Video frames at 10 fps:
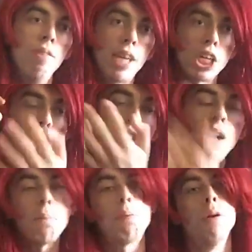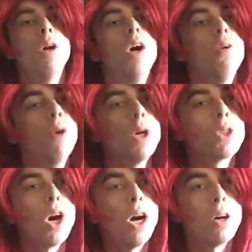We can stop
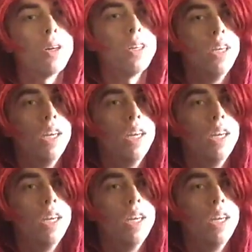world hunger.